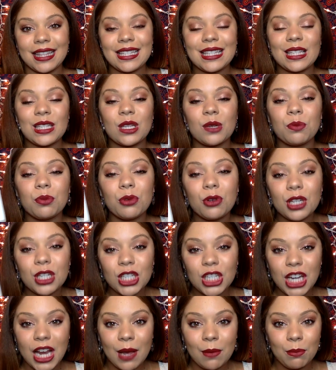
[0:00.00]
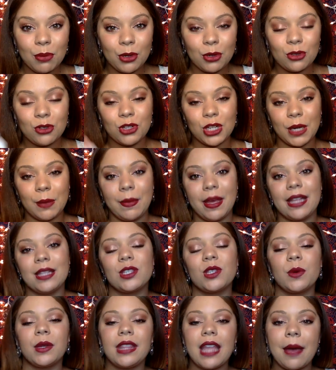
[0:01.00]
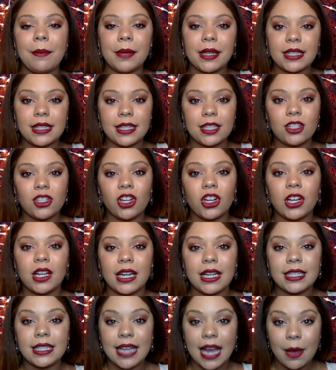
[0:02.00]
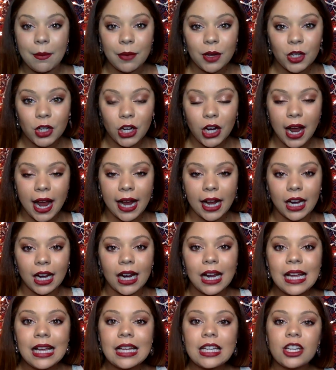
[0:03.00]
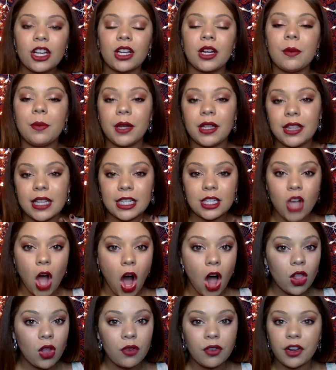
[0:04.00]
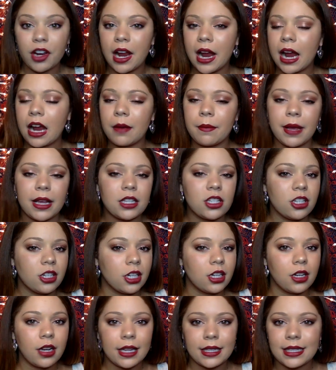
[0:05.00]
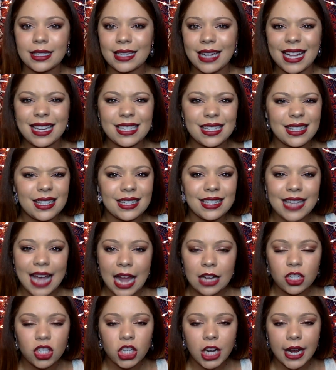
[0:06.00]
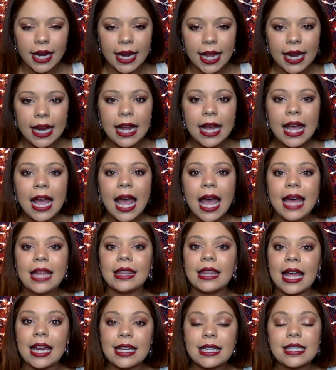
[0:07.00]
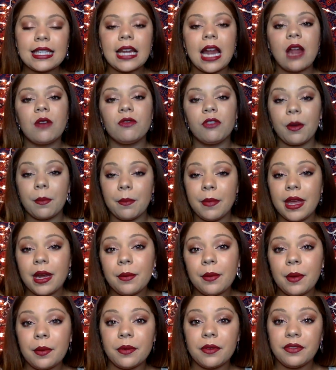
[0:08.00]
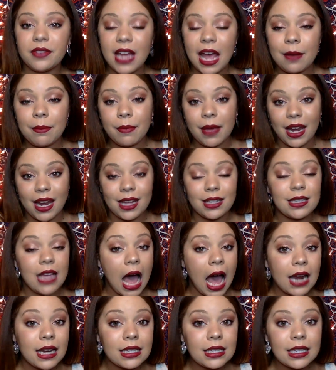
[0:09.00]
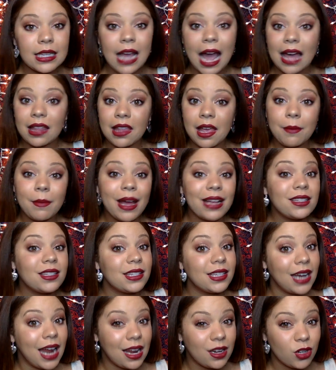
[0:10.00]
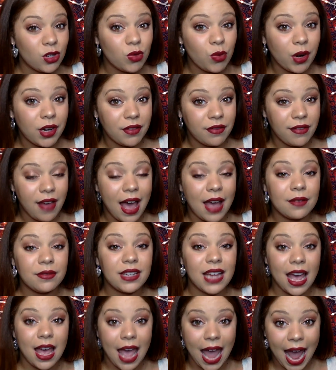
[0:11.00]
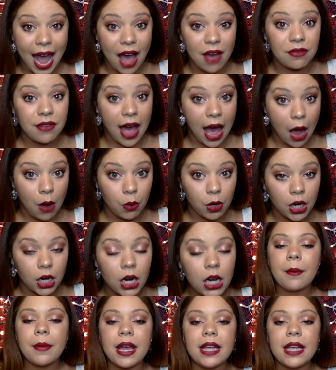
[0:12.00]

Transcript: This is a pre-shampoo treatment. So what that means is you're going to dampen your hair. You're going to put this all over your hair, make sure it's nice and saturated, and let it sit on for a minimum of 10 minutes. Honestly, I let mine sit on to 25 to a half hour.